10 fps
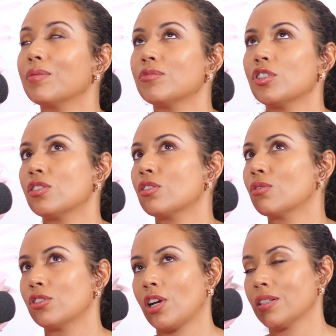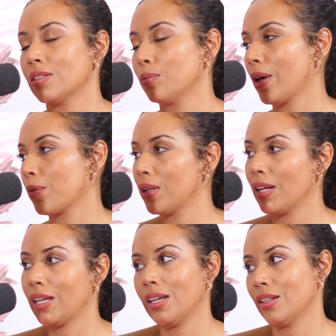just so attracted to Black men,
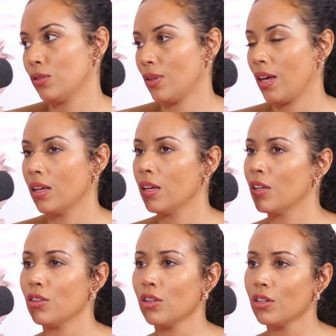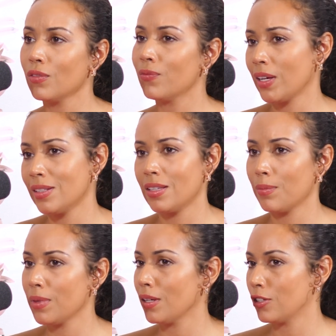I can't do that. Find
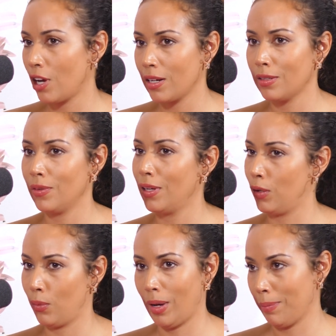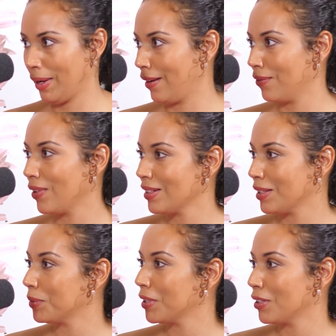something attractive in a white man. Find
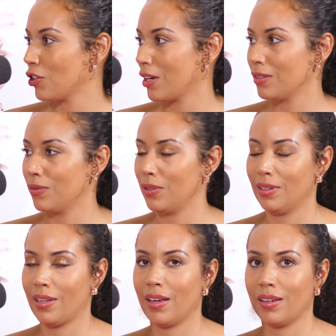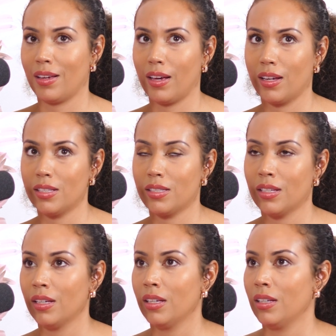something attractive in a Latin guy, because
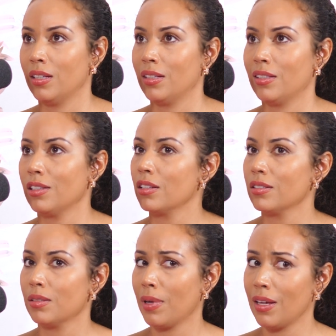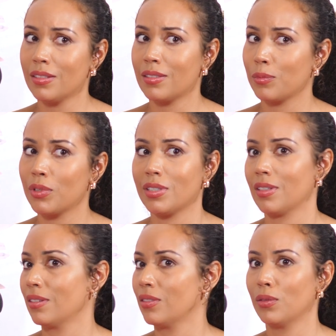there's some handsome ones.
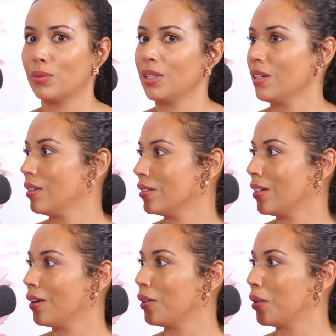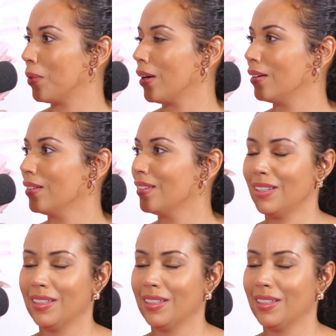I don't know what y'all are talking about.